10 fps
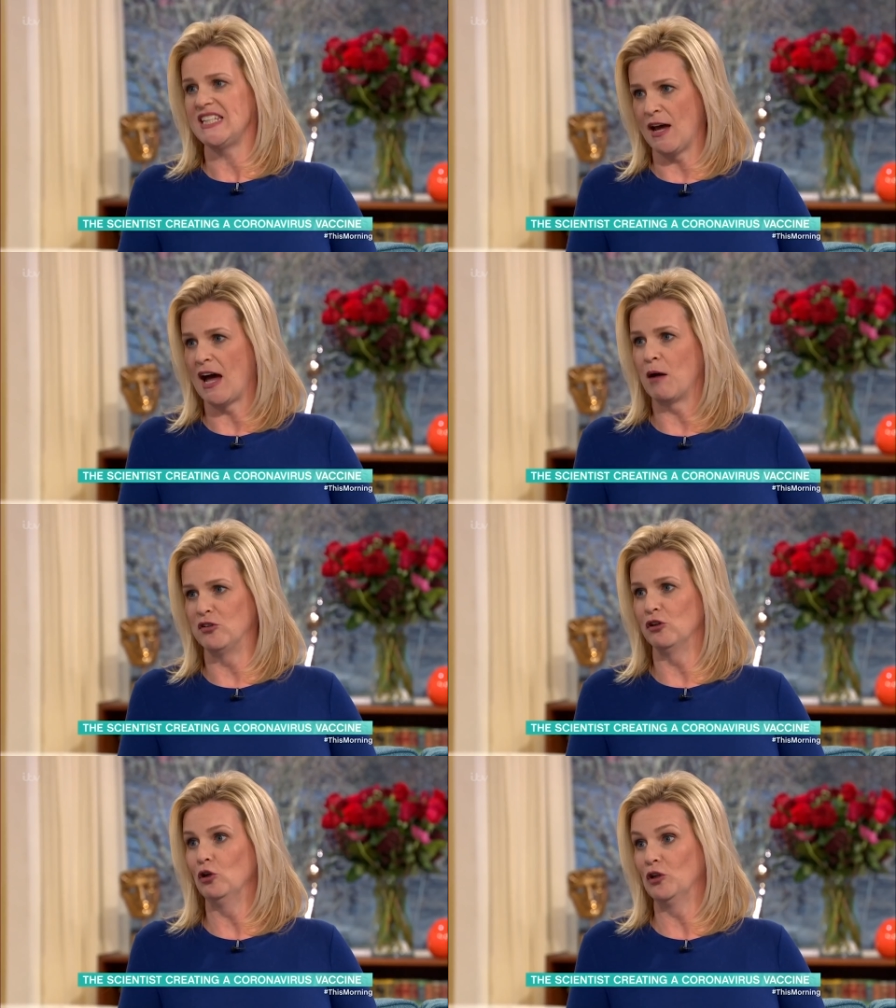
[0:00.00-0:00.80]
Yeah,
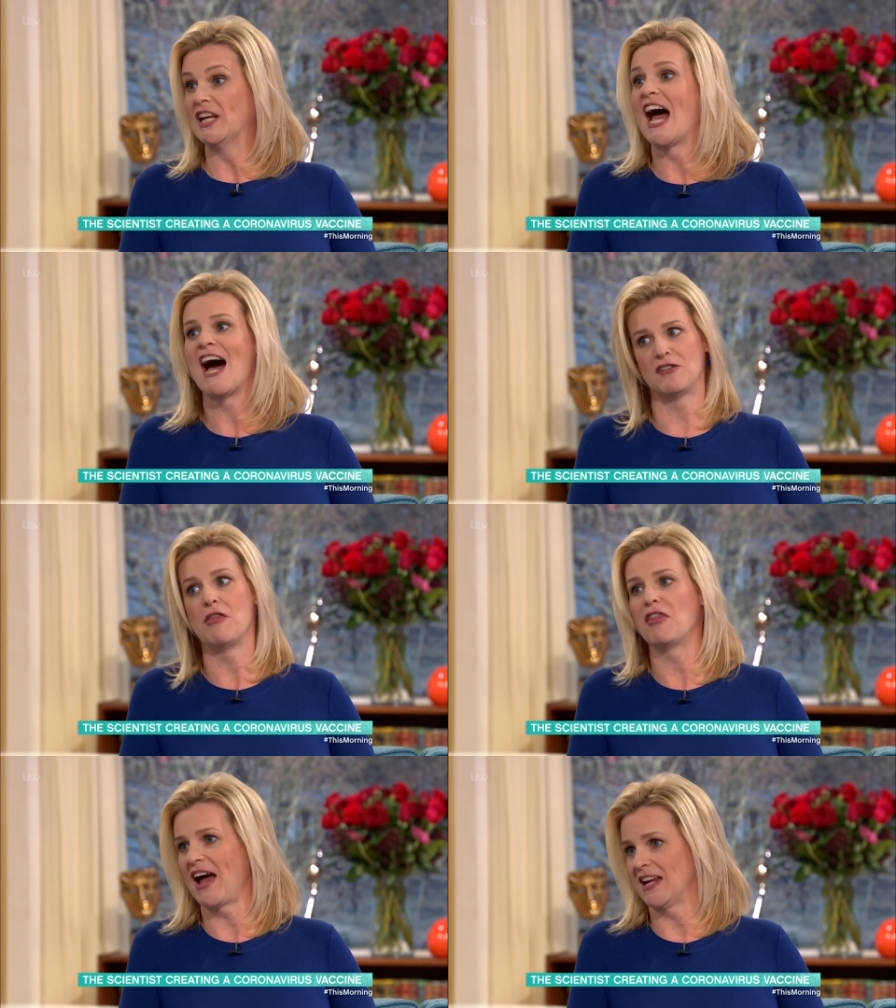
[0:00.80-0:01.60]
absolutely. And I have to
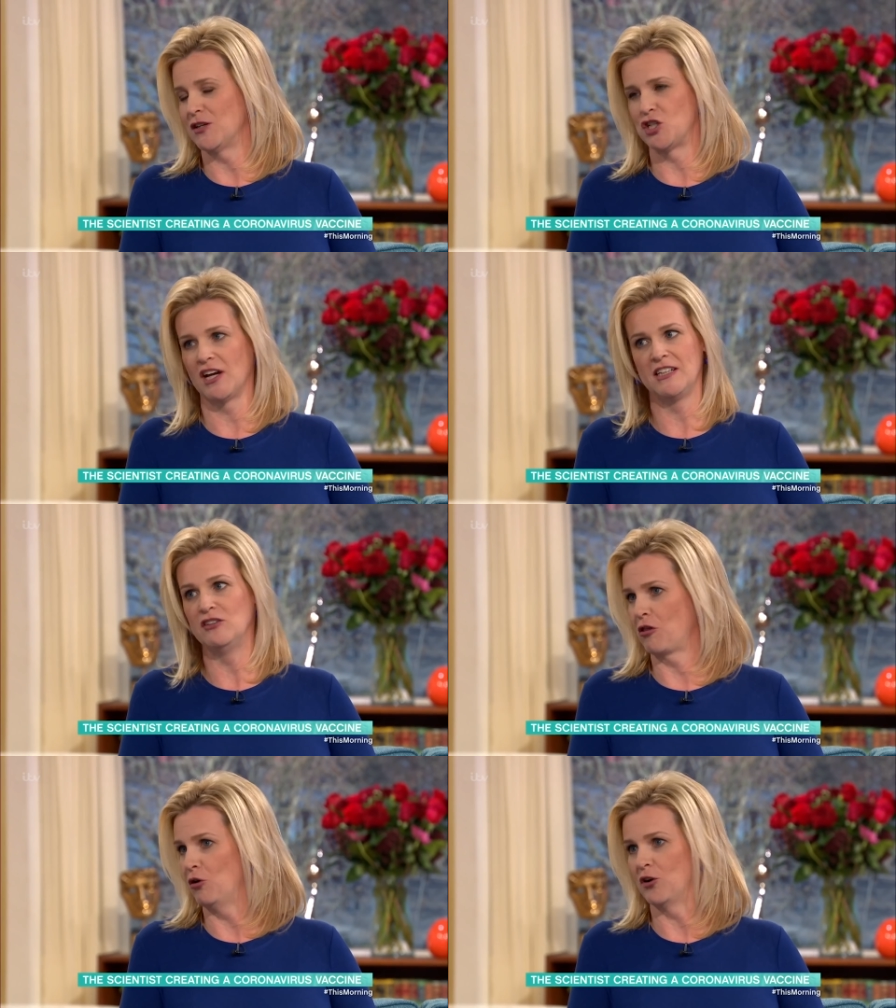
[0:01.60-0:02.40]
thank the Chinese
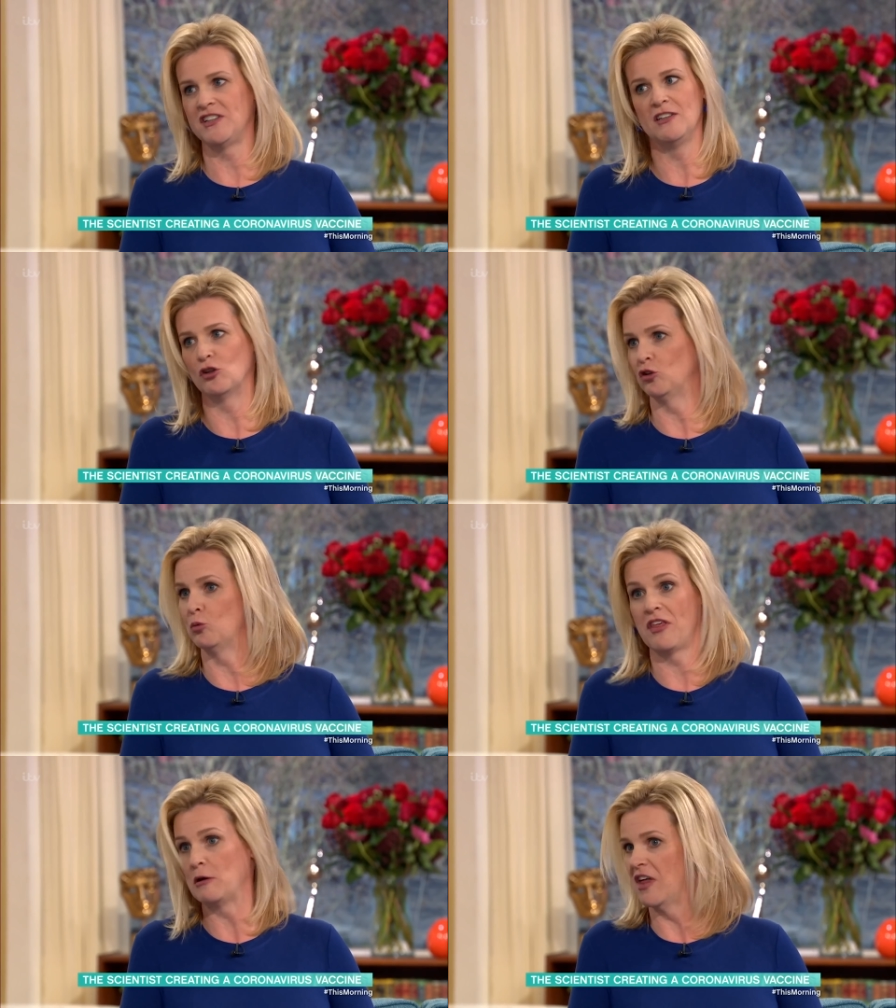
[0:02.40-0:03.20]
authorities because
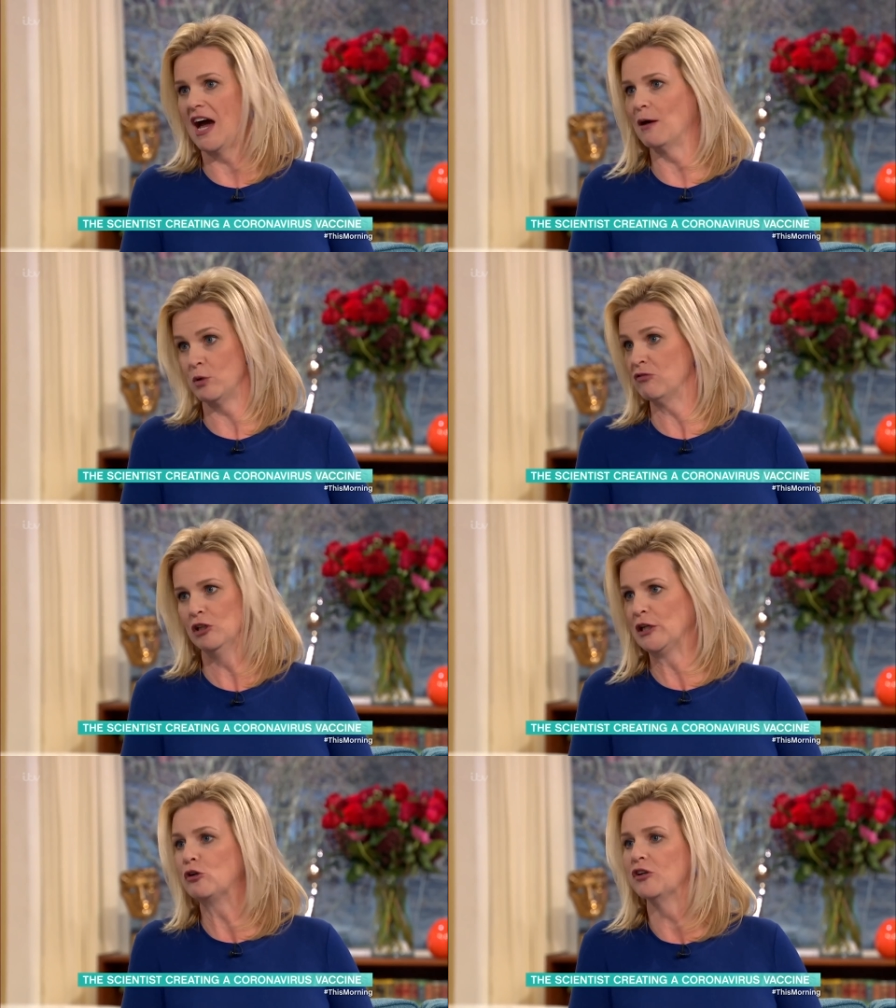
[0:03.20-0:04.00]
without that, we
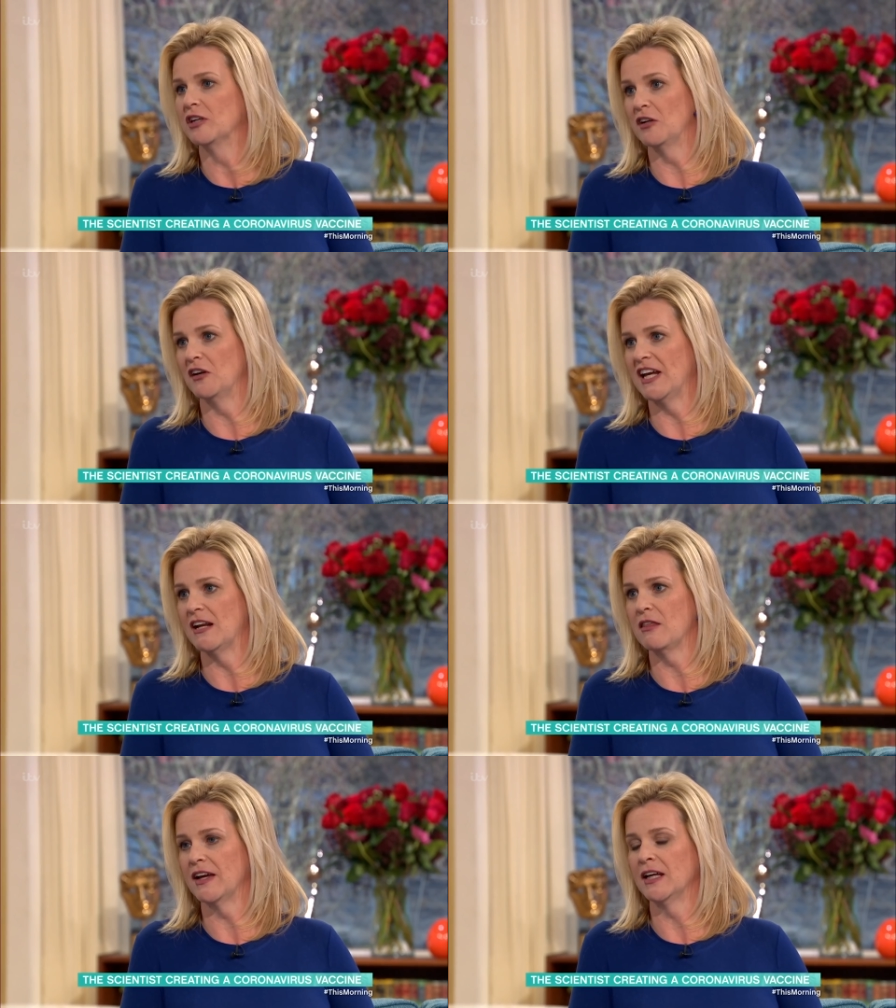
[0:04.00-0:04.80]
really couldn't have done
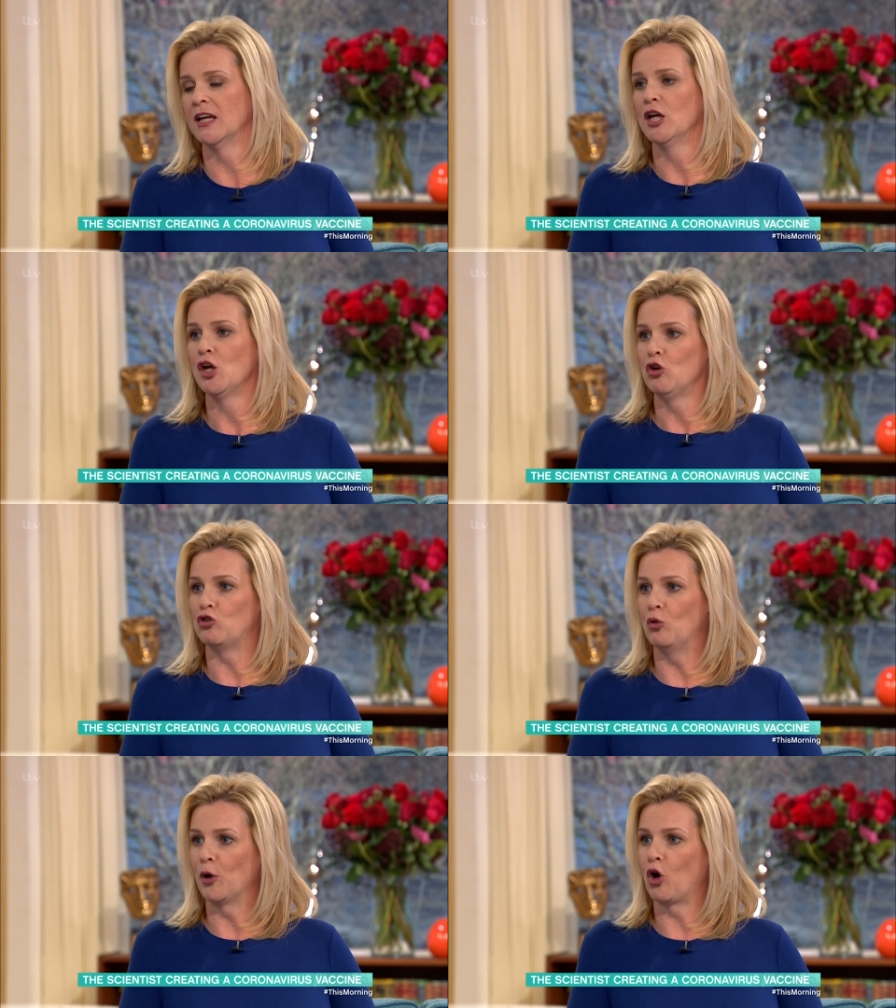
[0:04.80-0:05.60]
anything.
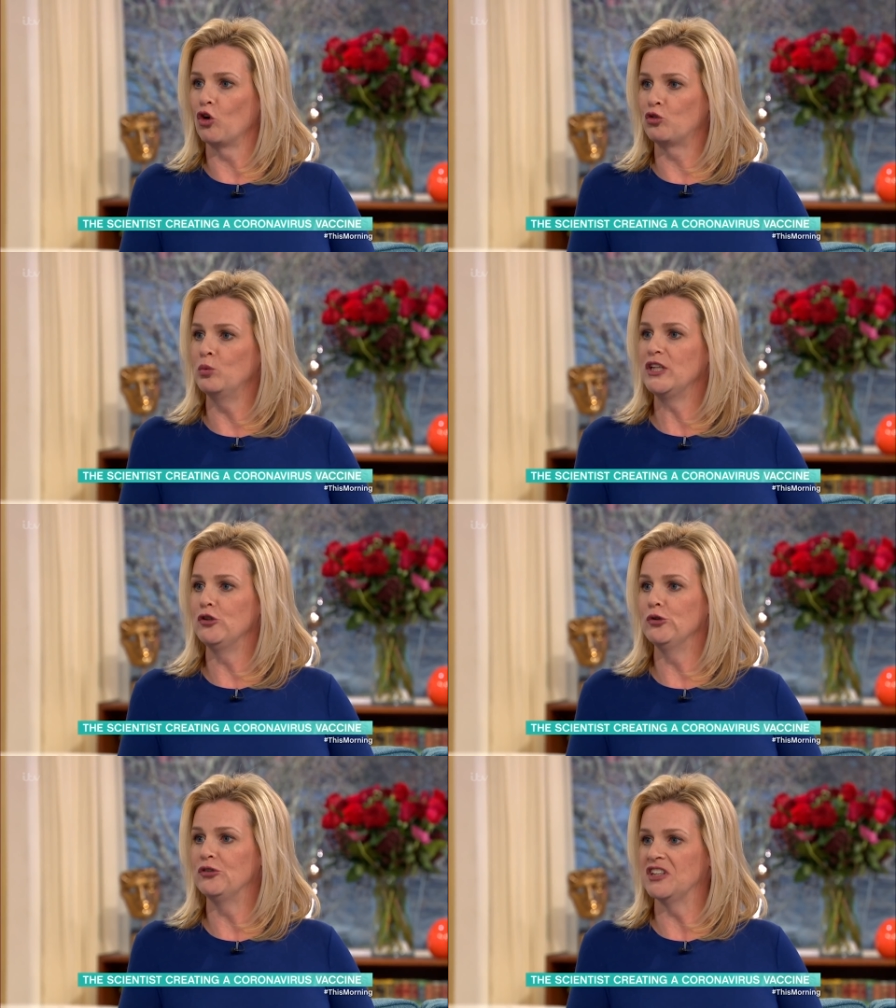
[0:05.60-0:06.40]
So because we
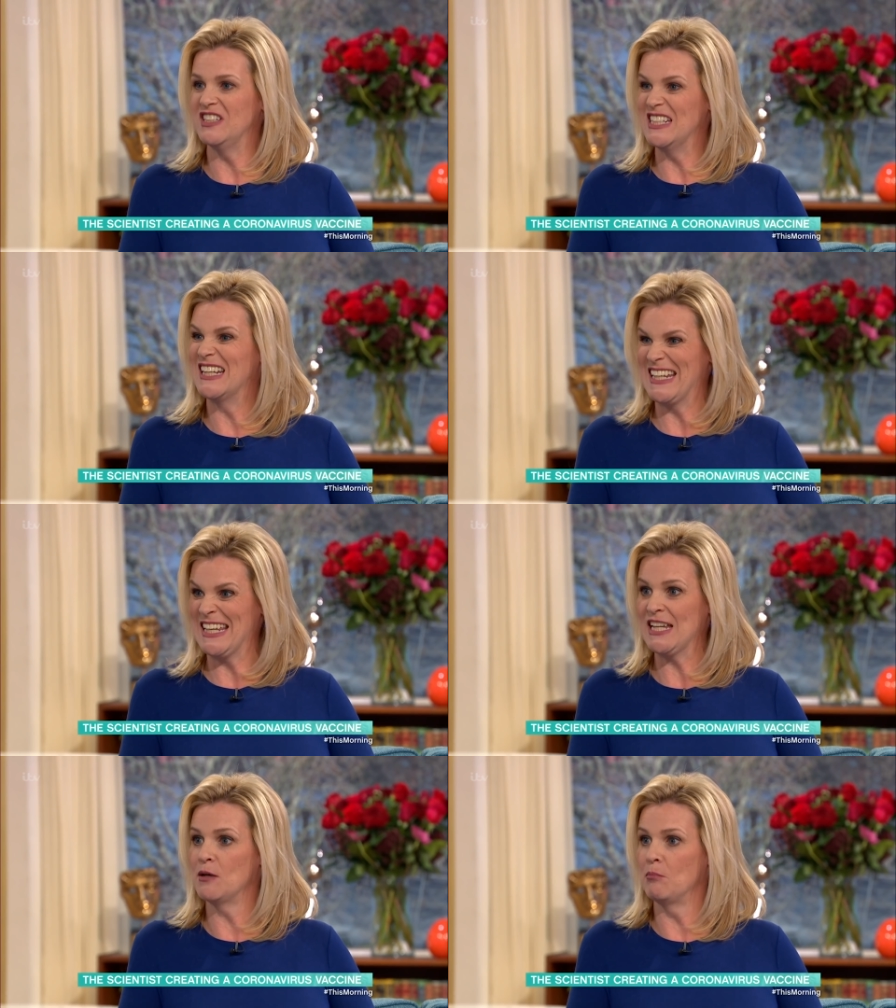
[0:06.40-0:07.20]
use a
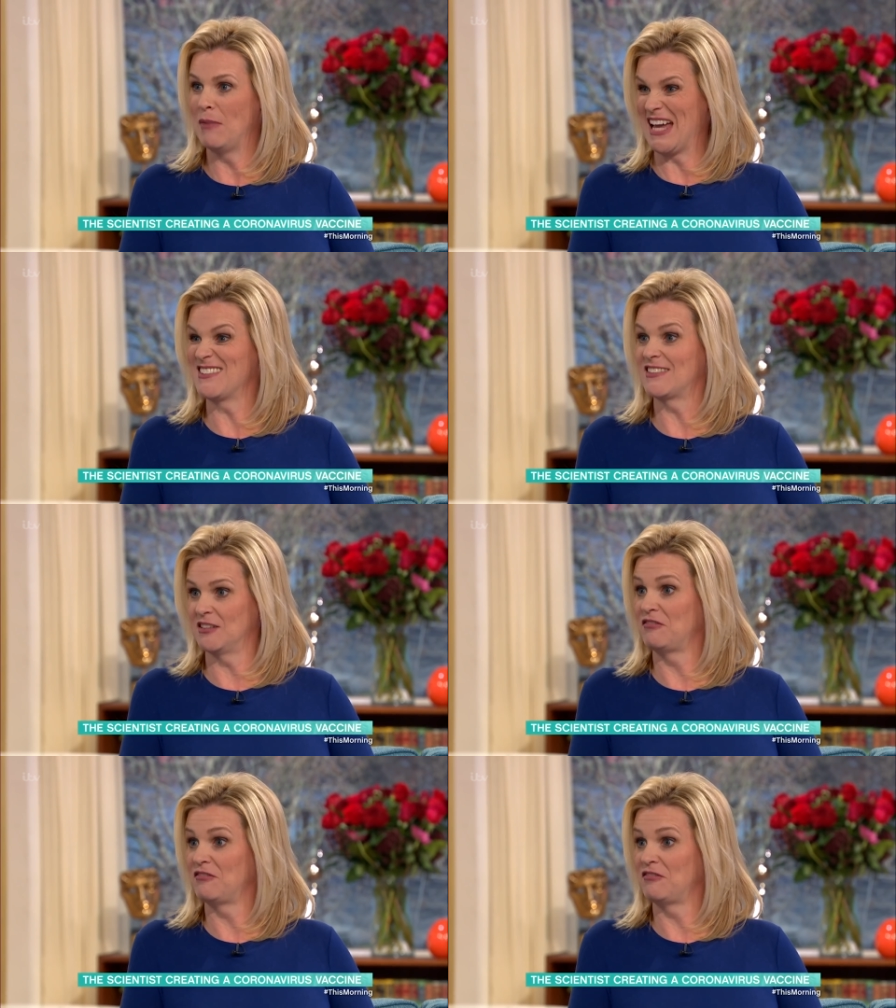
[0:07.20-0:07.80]
DNA medicine